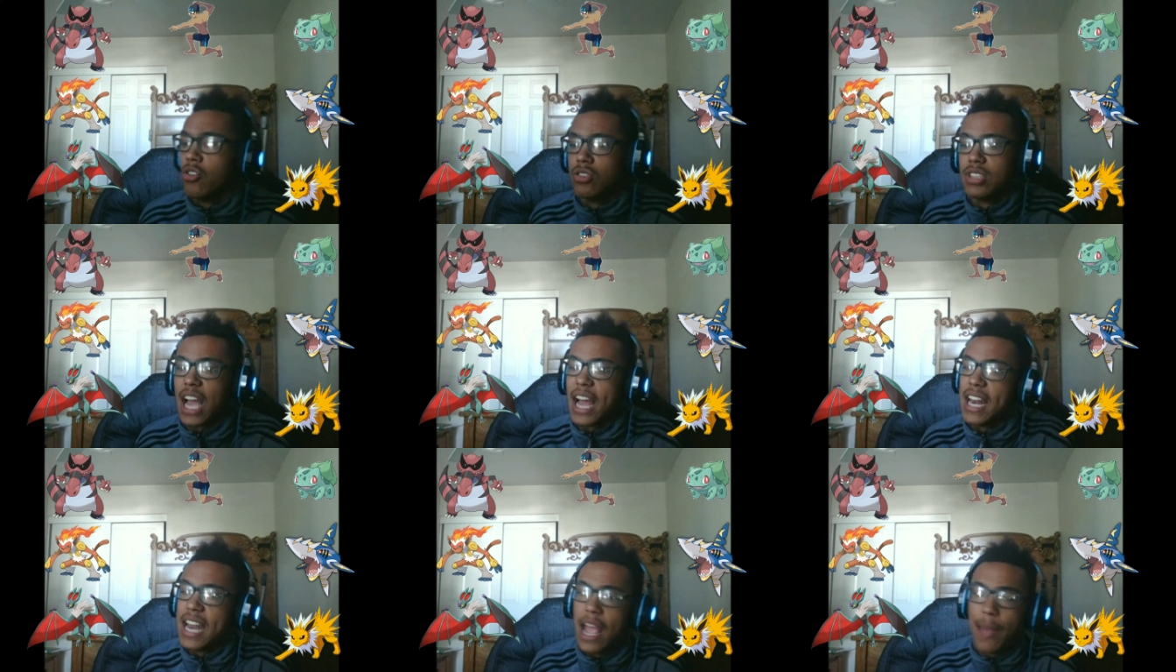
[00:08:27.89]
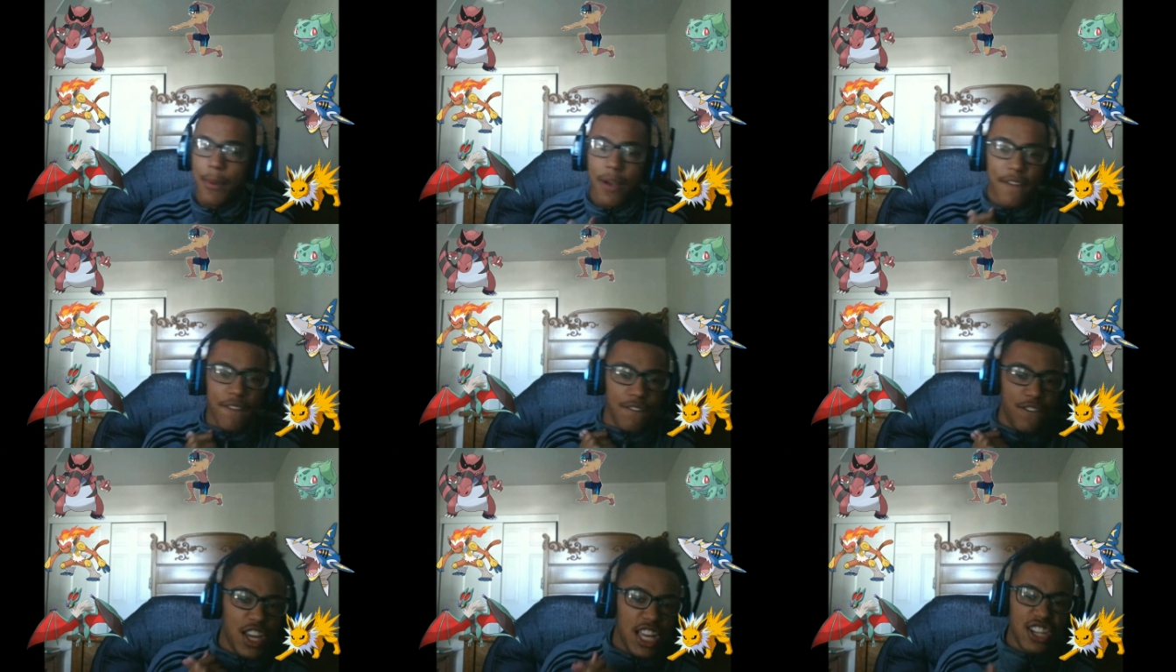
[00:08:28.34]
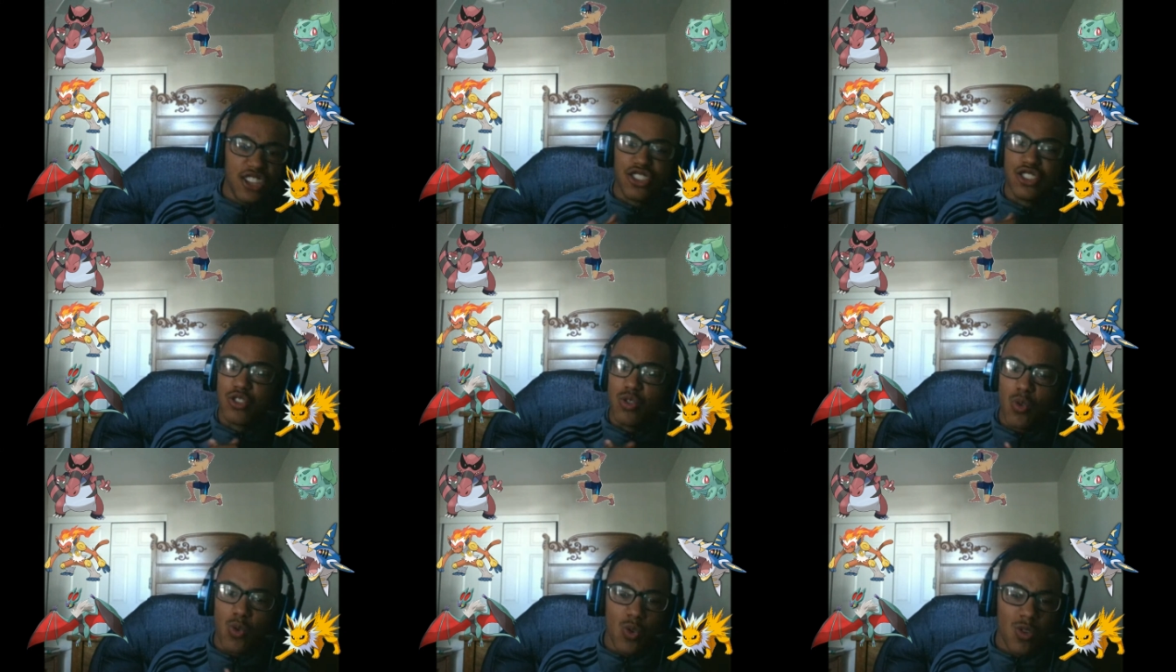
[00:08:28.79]
dynamic
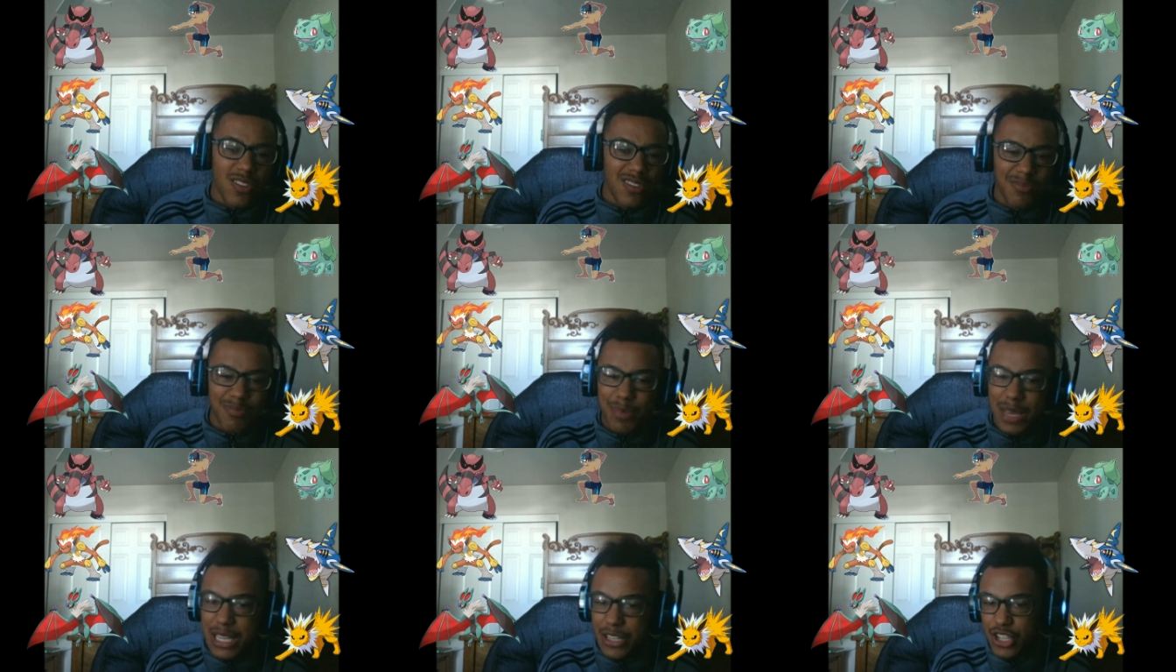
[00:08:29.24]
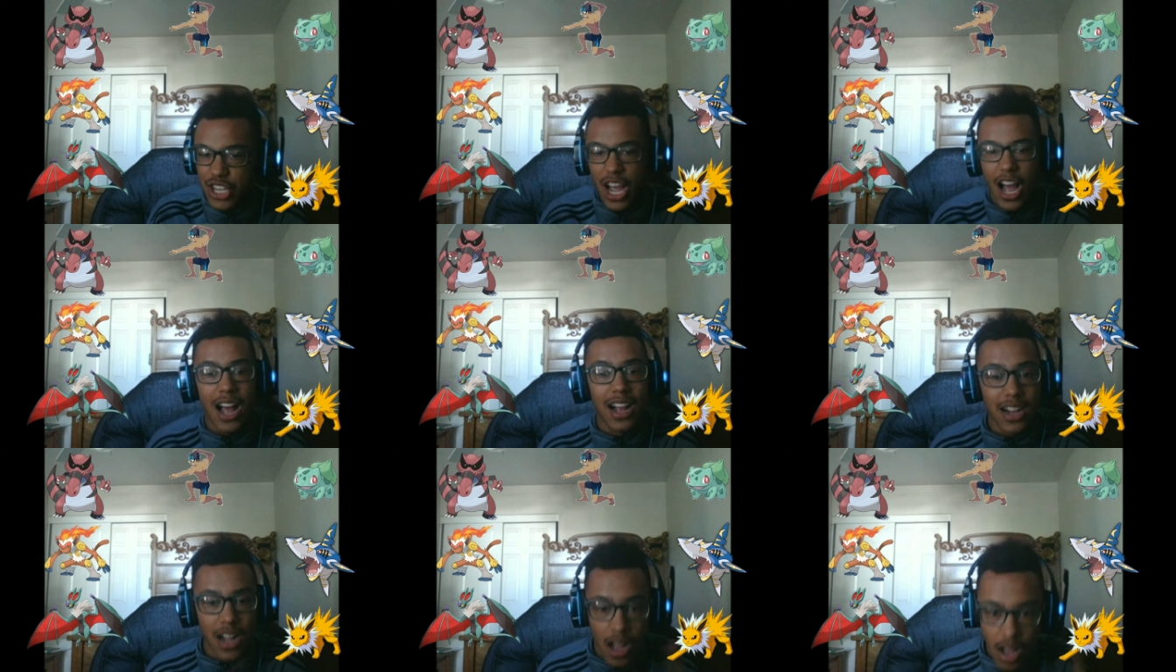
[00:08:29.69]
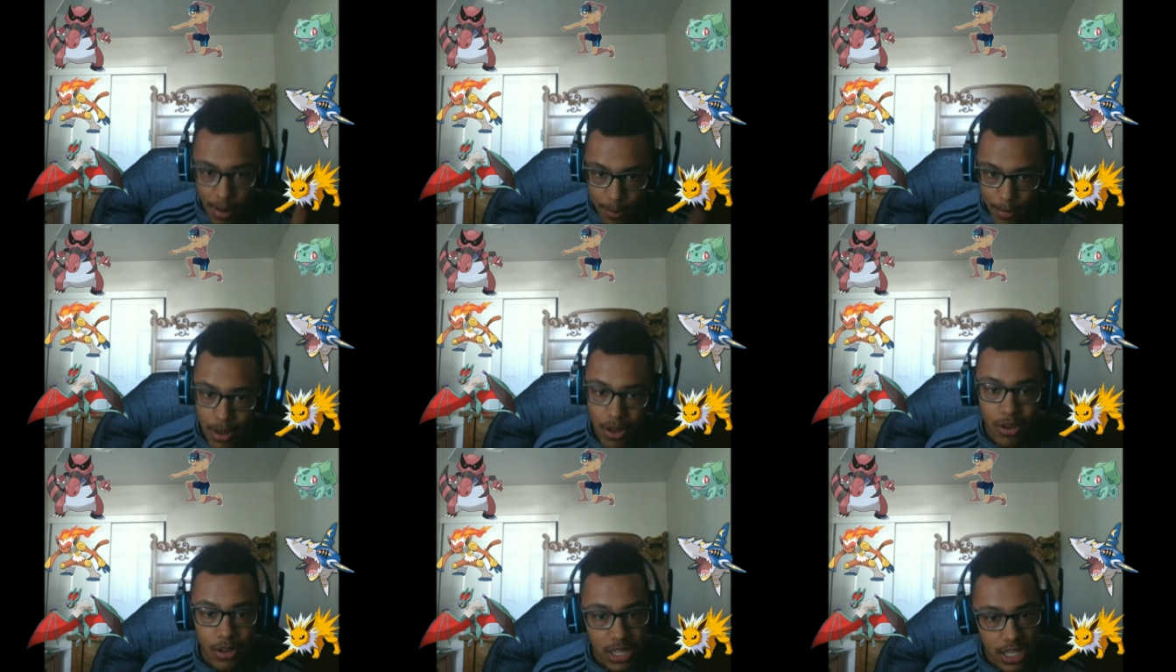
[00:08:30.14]
Venusaur Pidgeot
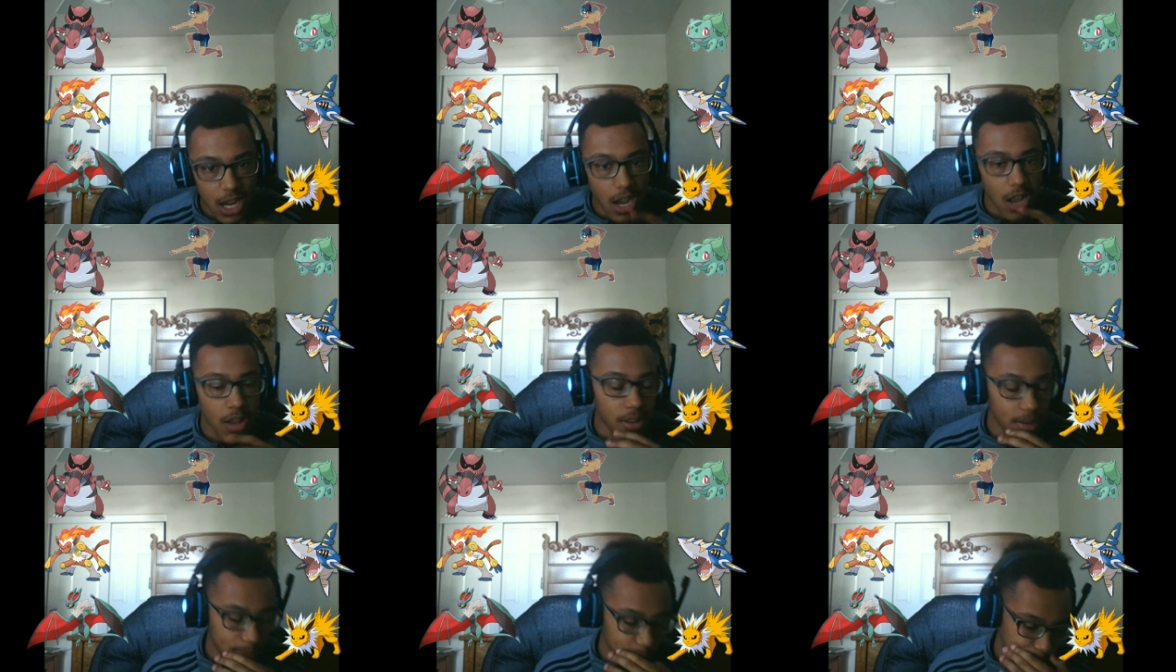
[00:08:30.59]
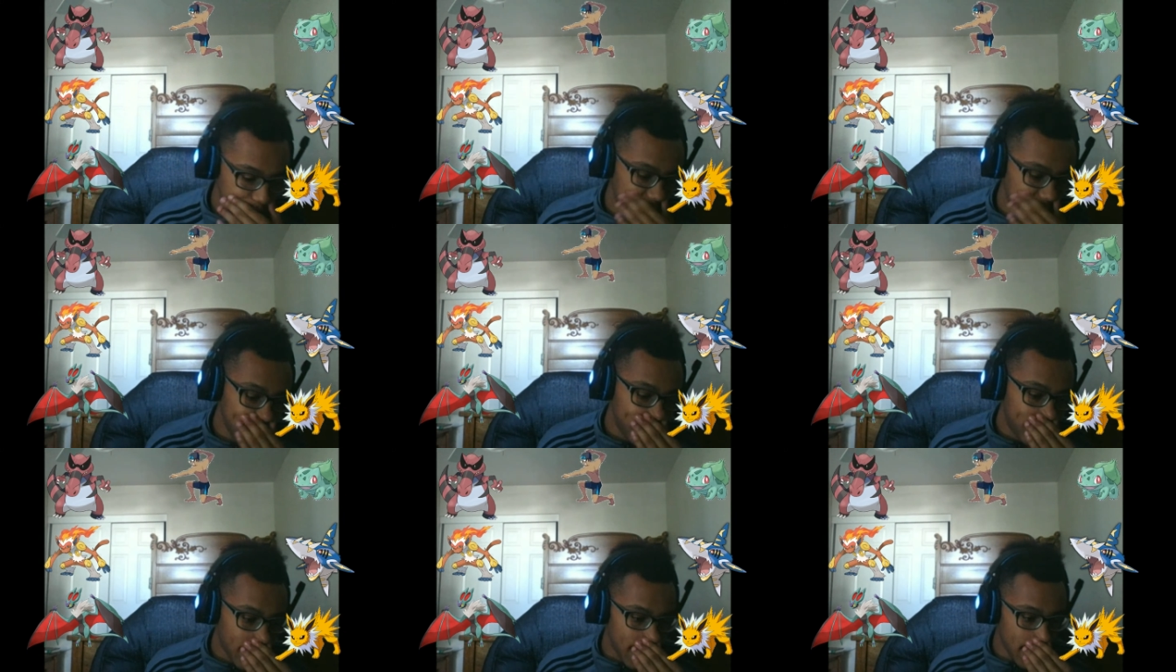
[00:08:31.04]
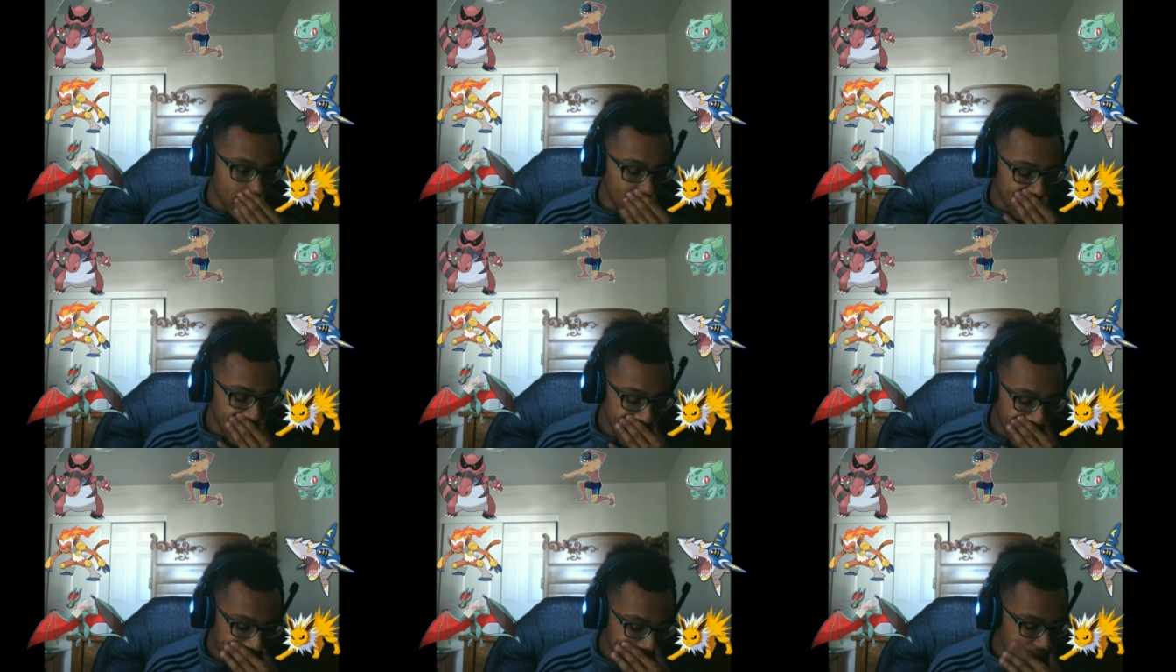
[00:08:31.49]
combo, you know, they were pretty fire.
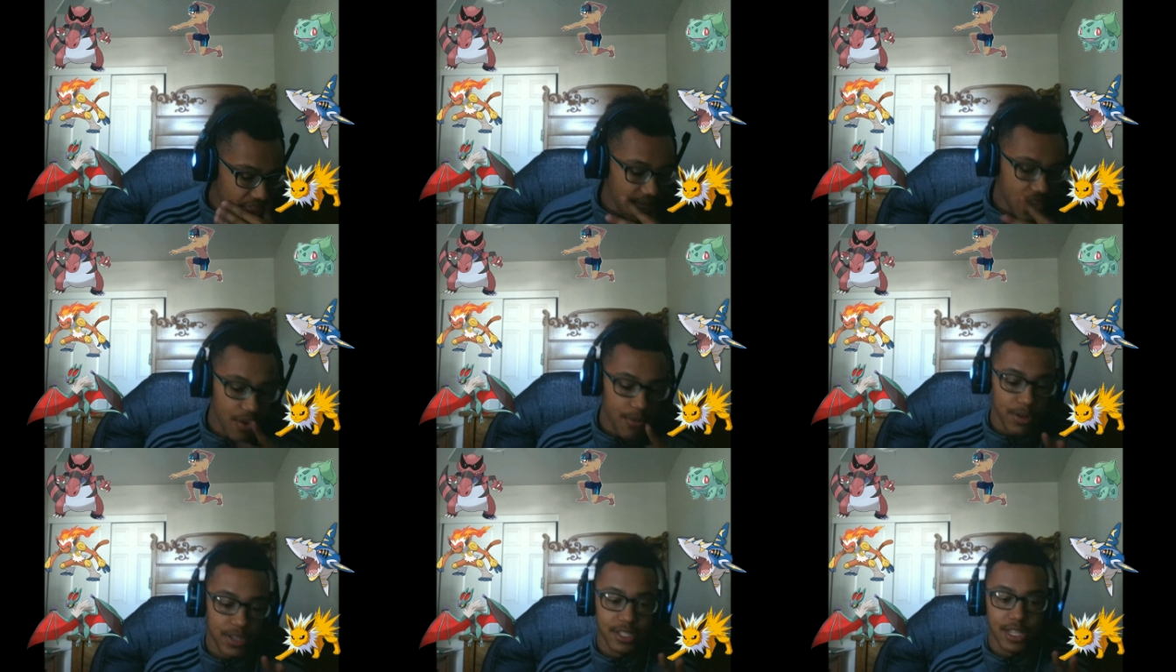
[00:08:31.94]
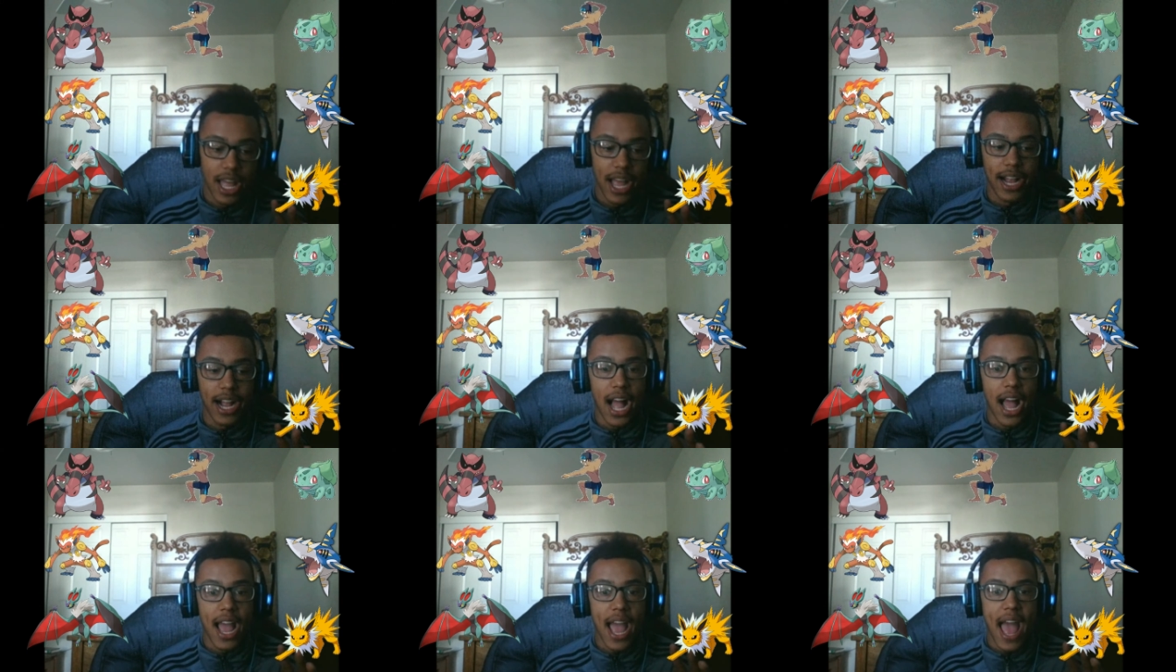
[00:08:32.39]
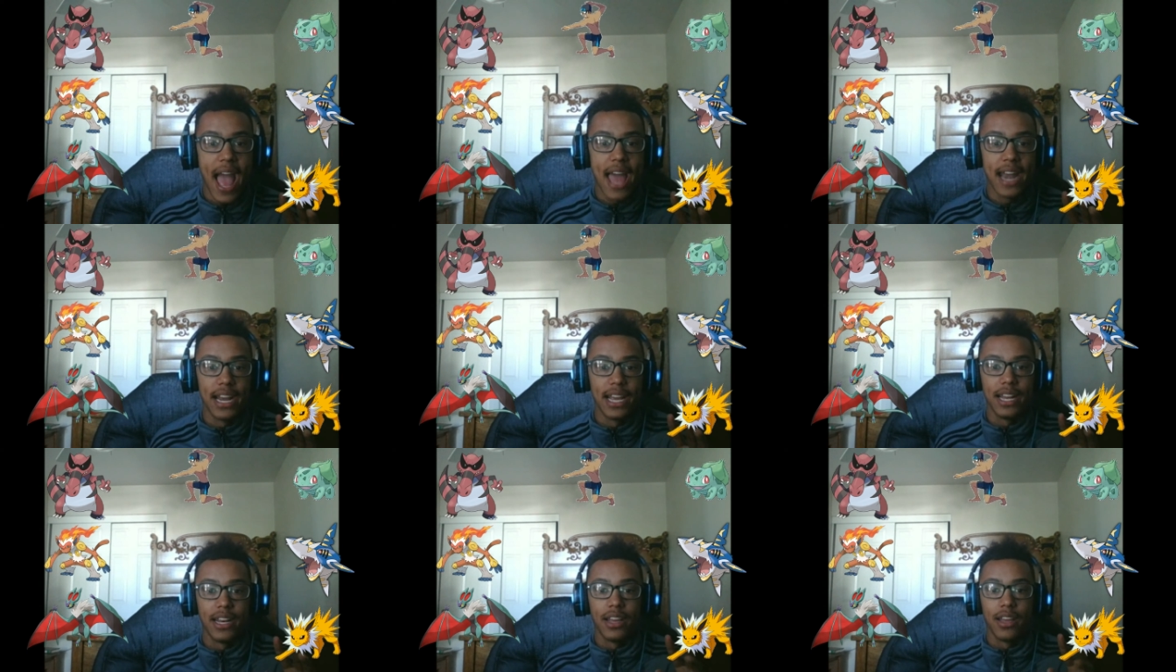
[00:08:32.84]
Then there was like, I
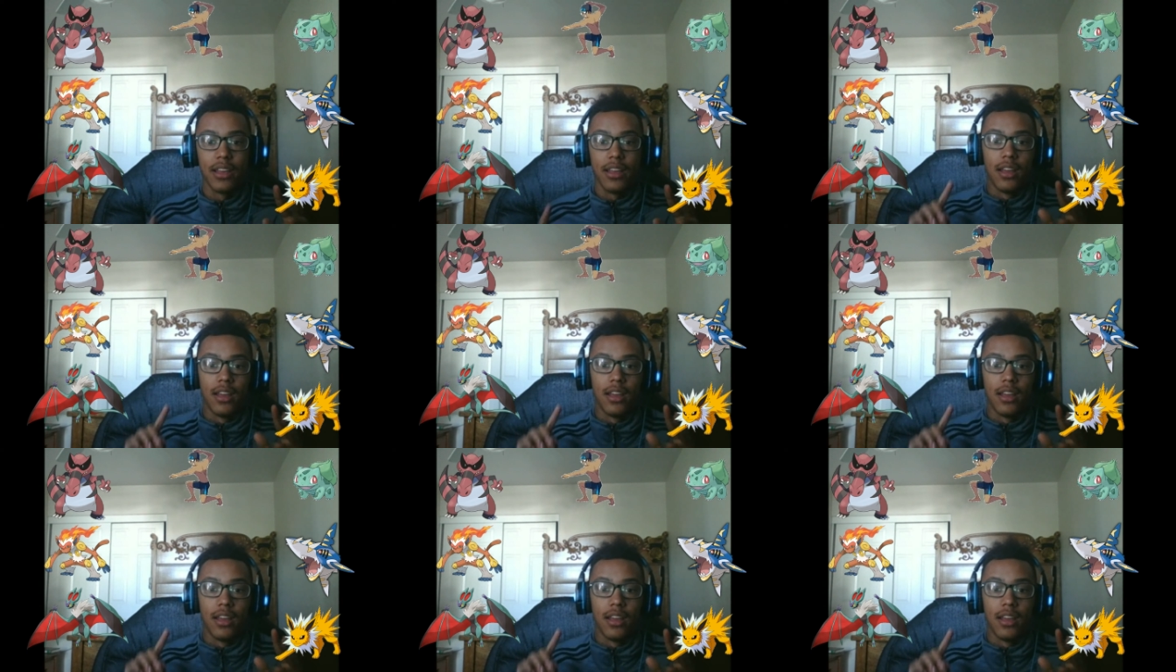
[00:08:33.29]
added